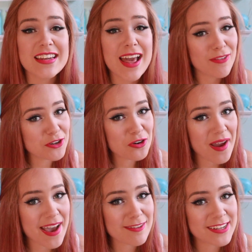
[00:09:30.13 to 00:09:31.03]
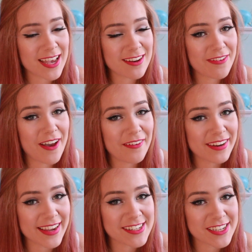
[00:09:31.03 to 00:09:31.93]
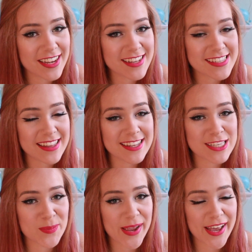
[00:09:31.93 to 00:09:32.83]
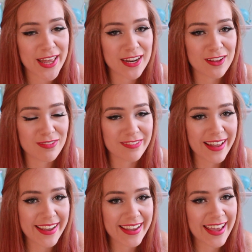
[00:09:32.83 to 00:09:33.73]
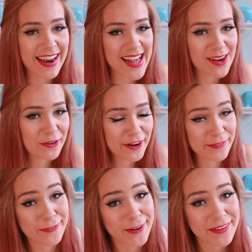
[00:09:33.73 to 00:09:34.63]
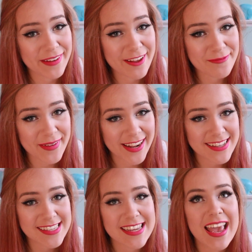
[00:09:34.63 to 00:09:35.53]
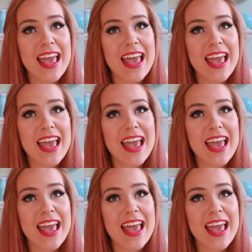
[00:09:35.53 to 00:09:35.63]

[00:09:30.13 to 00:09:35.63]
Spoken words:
Never try out 10 foundations in the span of like an hour and 45 minutes.